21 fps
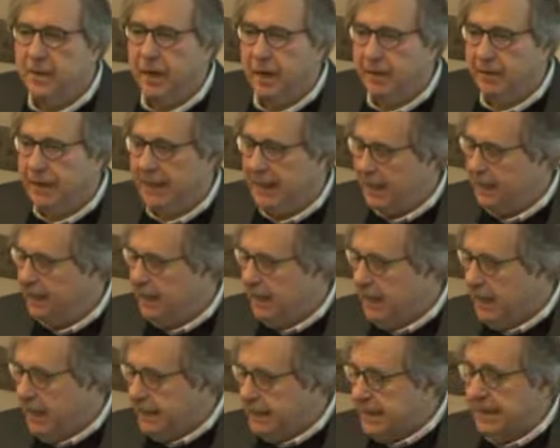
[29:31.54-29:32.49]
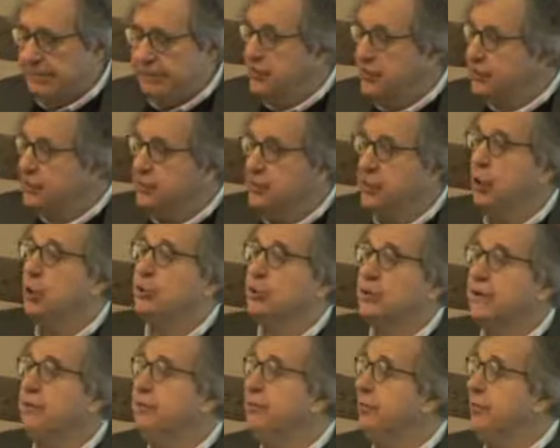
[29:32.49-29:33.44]
Okay, that was so
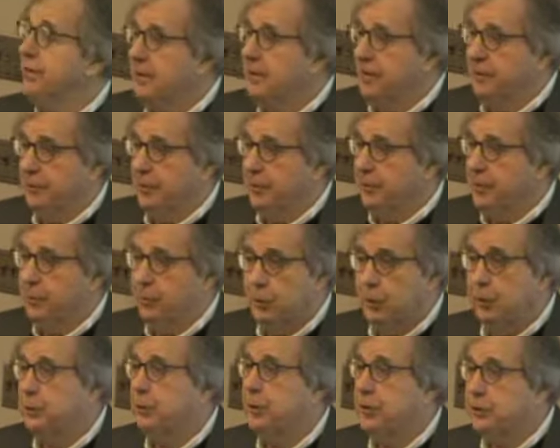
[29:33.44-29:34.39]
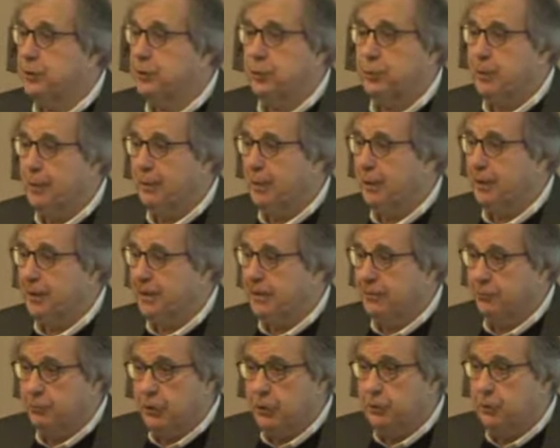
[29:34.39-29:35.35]
different from the World War II memorial.
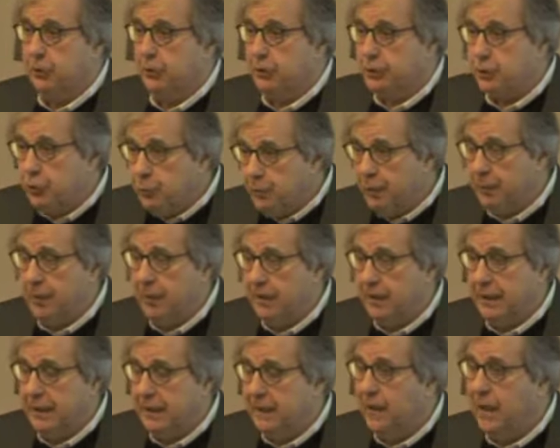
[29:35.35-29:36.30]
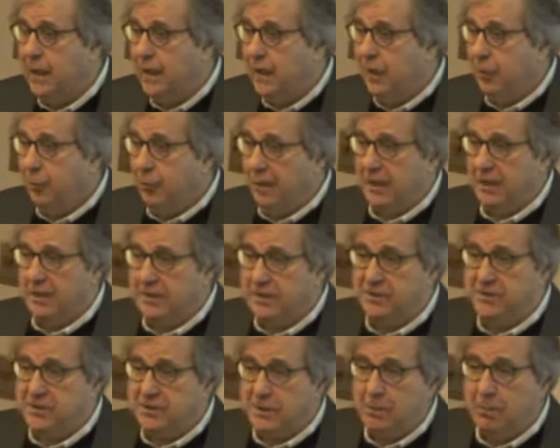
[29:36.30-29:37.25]
The World War II memorial
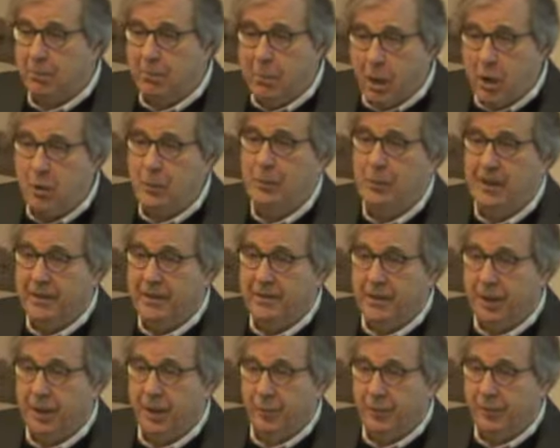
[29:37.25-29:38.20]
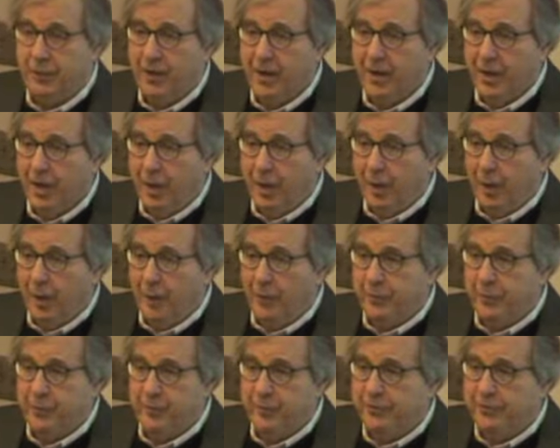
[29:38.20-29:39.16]
was the moment of
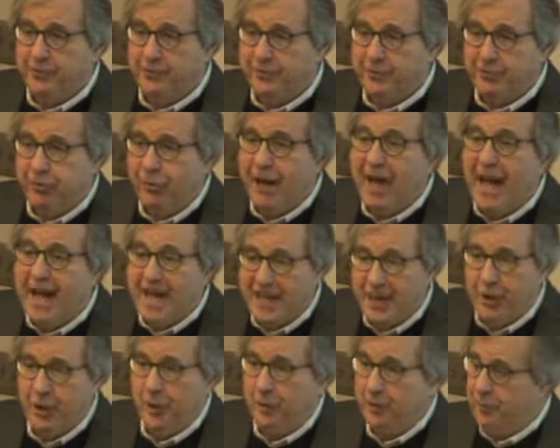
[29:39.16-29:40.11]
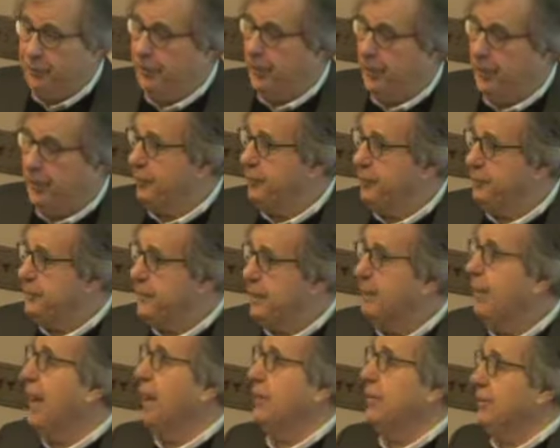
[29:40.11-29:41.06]
triumph of
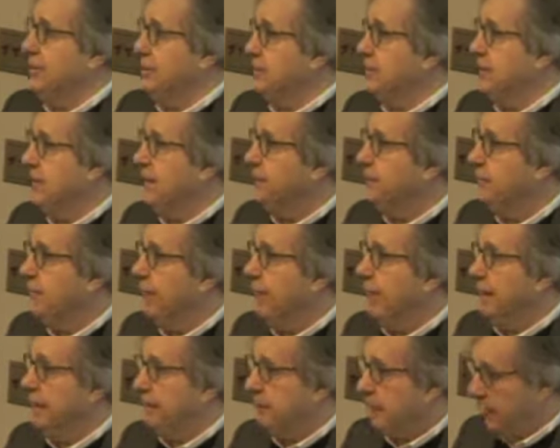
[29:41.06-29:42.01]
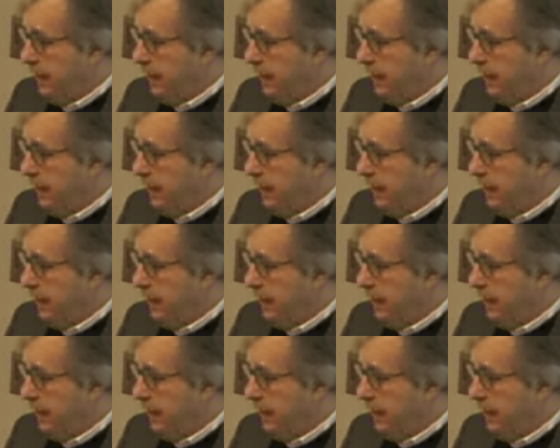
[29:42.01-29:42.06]
democracy, right?